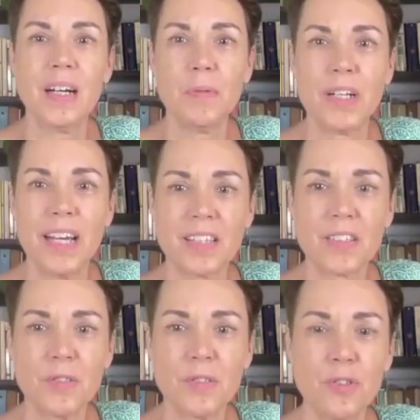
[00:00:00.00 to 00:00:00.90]
I want to
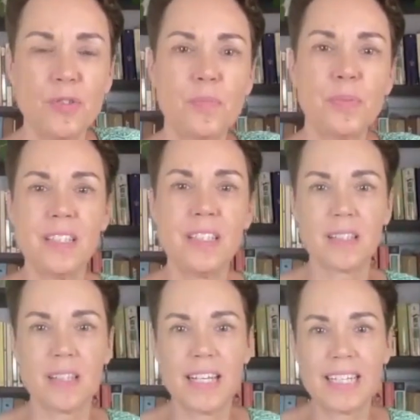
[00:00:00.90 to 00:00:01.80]
ask you to please
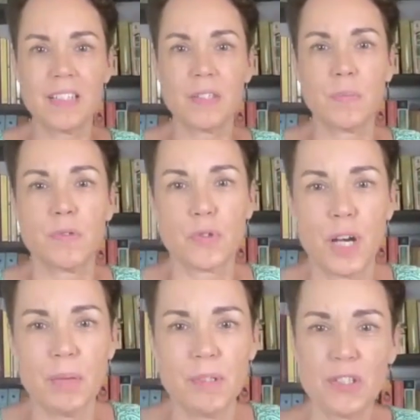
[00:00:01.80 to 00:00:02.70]
like and
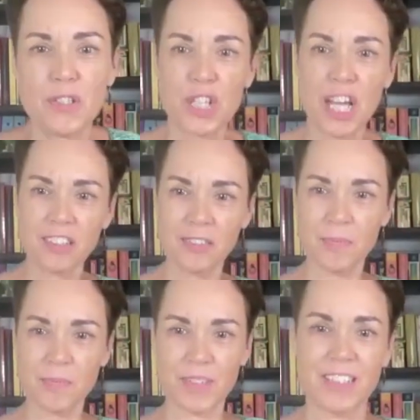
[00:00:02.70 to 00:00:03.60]
subscribe to this channel
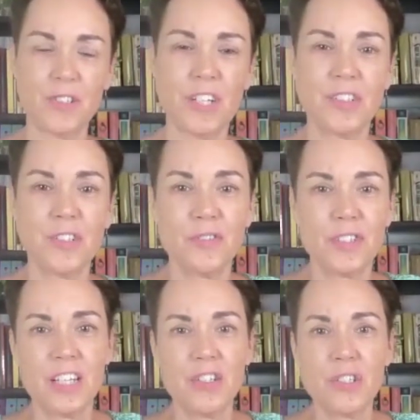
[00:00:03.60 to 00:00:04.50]
and turn on
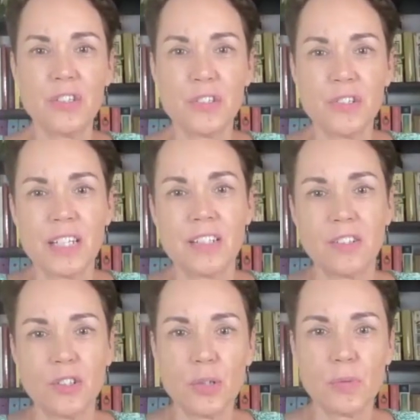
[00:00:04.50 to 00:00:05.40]
notifications so you get an
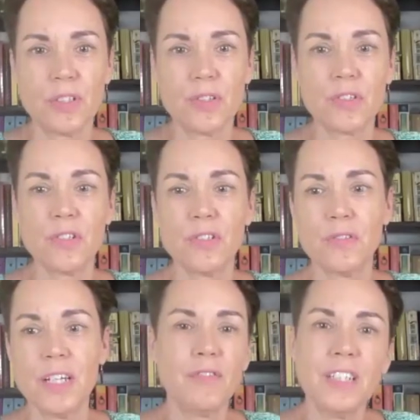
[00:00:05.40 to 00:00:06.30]
alert when there's a new
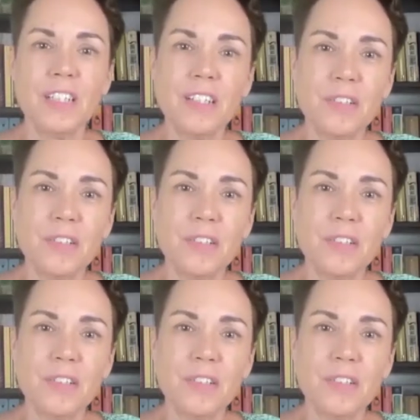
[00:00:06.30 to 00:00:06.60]
video.